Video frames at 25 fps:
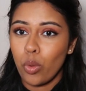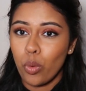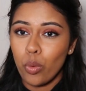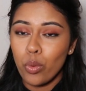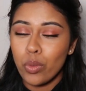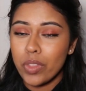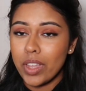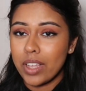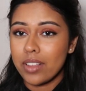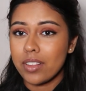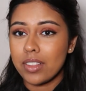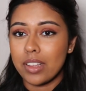
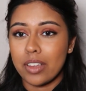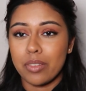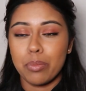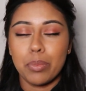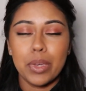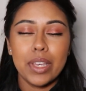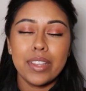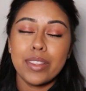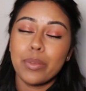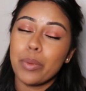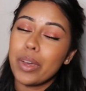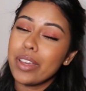all that stuff.
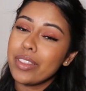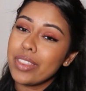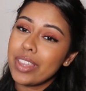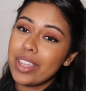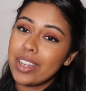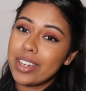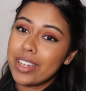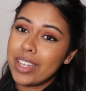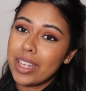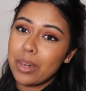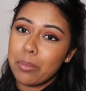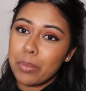But it's worth it
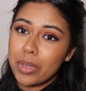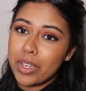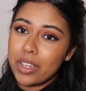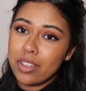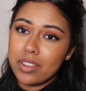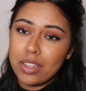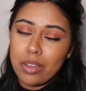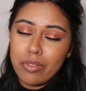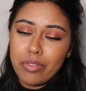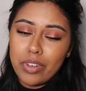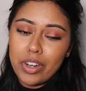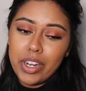in the end,
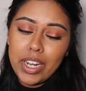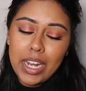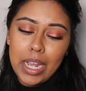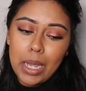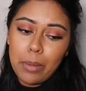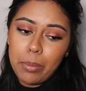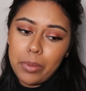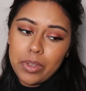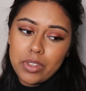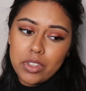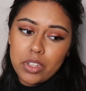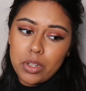because I'm very
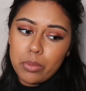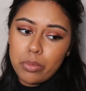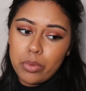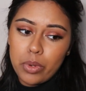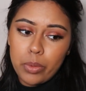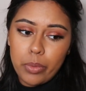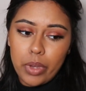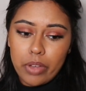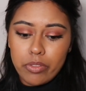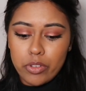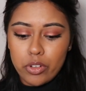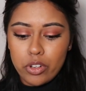happy to the
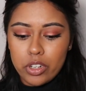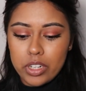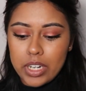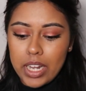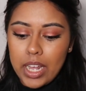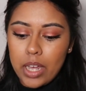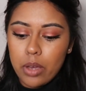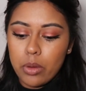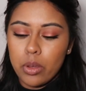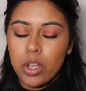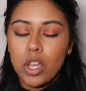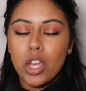point where I've got it
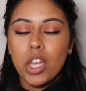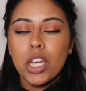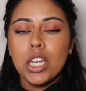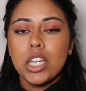now.